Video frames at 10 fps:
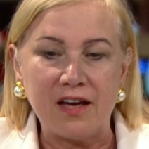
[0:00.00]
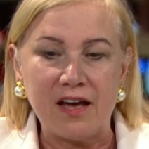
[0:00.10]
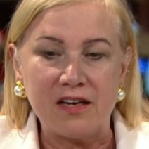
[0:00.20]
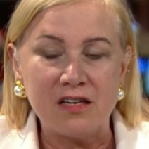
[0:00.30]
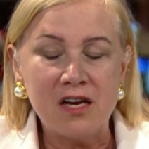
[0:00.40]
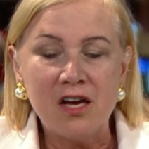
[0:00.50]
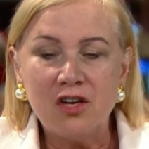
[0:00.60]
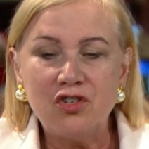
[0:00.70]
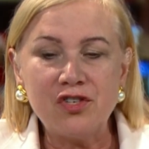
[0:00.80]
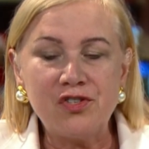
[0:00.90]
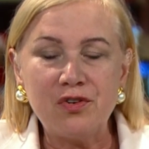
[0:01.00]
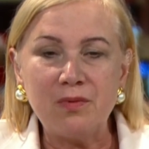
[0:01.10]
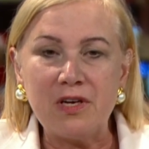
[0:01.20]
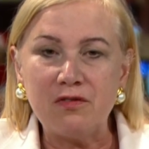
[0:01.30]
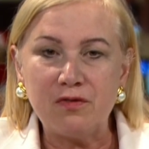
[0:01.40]
And just to
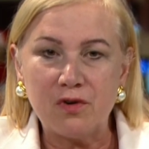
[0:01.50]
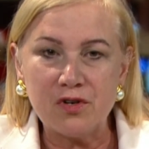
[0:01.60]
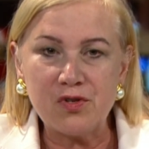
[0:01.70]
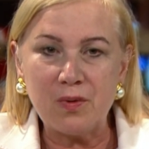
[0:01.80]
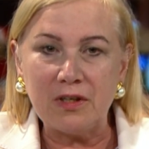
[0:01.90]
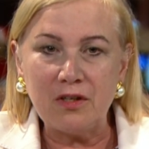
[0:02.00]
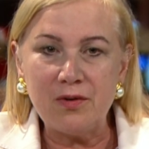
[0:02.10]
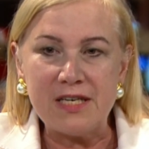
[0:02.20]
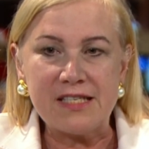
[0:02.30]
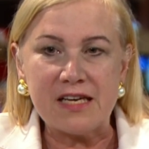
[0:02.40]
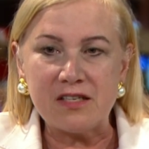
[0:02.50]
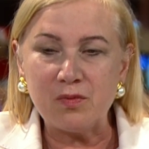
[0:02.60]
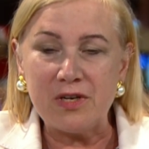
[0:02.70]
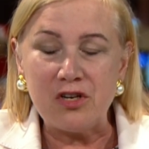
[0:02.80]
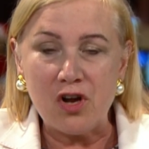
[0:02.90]
reinforce what Louis says,
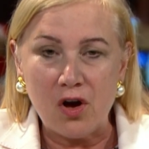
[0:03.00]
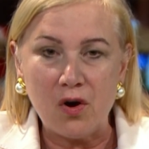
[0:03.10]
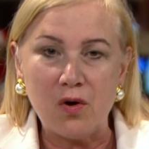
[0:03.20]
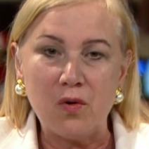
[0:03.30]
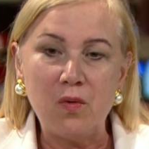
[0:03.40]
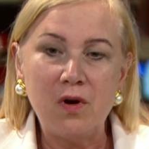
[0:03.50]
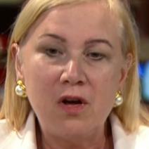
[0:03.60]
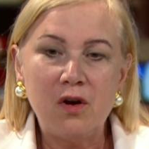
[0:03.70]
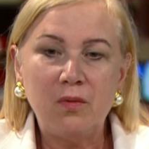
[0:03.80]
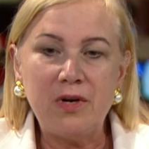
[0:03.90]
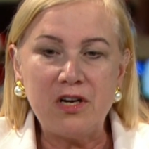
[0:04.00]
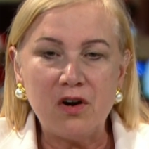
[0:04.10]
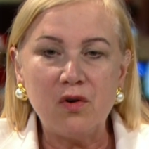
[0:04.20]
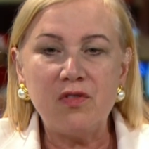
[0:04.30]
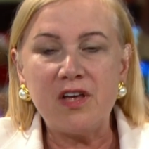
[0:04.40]
we know
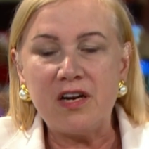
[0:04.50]
that